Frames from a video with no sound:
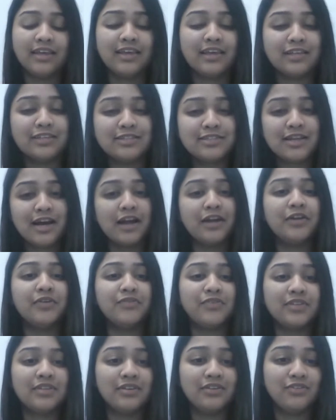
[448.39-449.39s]
get
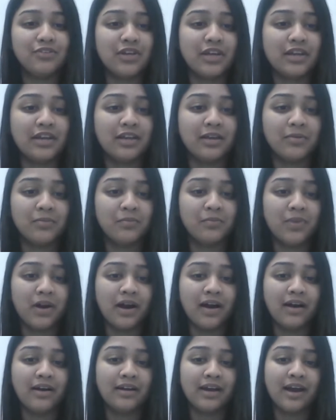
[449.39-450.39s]
started with the training
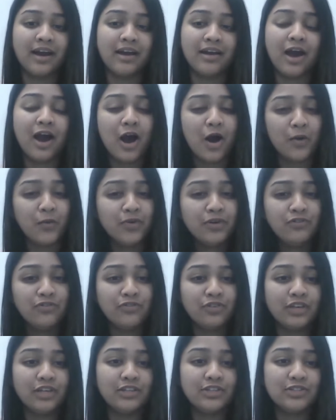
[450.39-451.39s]
part, and how it
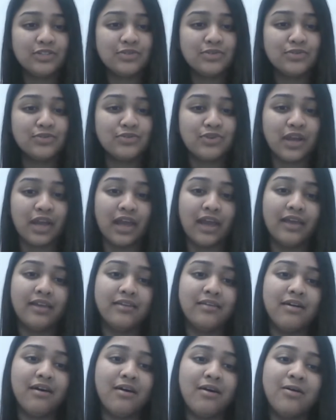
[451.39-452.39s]
feels to
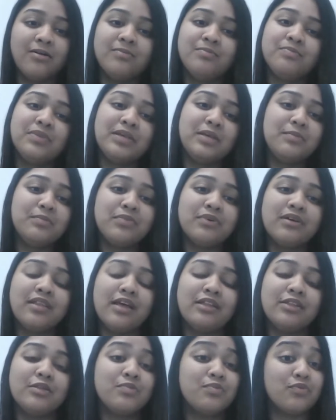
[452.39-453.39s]
train people
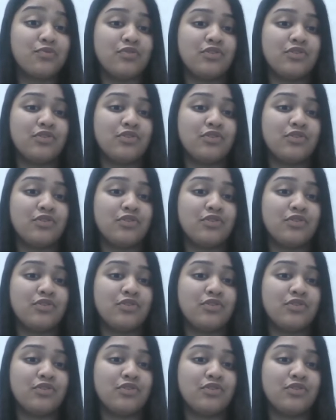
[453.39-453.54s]
and the